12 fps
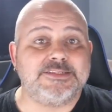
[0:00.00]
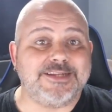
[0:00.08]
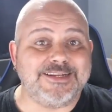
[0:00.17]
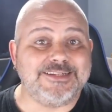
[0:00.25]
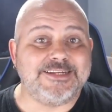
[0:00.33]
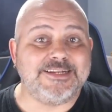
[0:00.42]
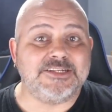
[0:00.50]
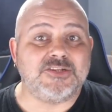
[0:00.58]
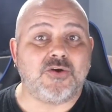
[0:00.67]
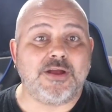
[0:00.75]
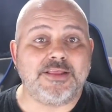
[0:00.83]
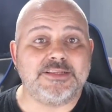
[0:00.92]
Denise didn't
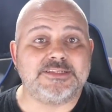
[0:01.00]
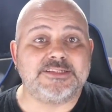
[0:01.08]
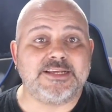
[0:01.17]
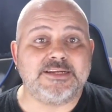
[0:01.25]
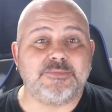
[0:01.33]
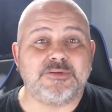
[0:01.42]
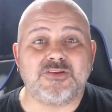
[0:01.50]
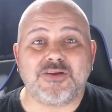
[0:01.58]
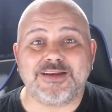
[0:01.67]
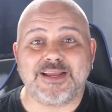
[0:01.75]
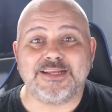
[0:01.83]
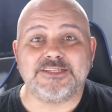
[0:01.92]
die at the scene but
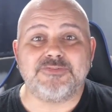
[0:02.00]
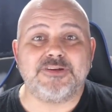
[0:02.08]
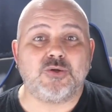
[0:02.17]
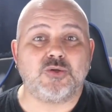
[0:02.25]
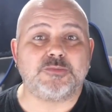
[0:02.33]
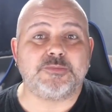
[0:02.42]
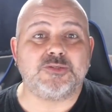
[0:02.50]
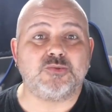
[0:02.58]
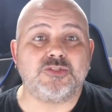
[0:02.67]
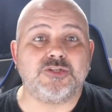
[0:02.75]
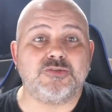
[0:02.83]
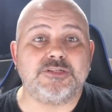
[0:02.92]
died later in hospital
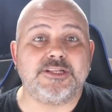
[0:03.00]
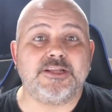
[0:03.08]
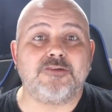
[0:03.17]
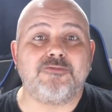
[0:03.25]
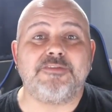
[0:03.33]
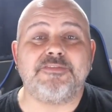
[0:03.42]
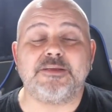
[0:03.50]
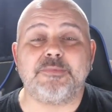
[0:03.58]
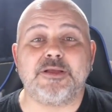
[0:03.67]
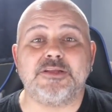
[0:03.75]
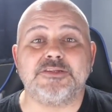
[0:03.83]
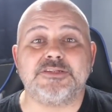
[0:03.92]
due to the horrific
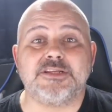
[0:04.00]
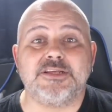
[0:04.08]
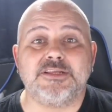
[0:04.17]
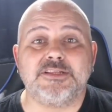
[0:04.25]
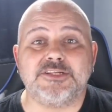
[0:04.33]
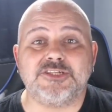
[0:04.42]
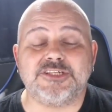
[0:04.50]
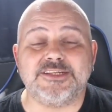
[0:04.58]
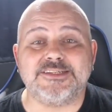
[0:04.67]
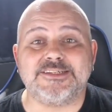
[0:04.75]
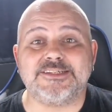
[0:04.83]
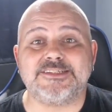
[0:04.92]
burns that she
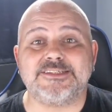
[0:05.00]
su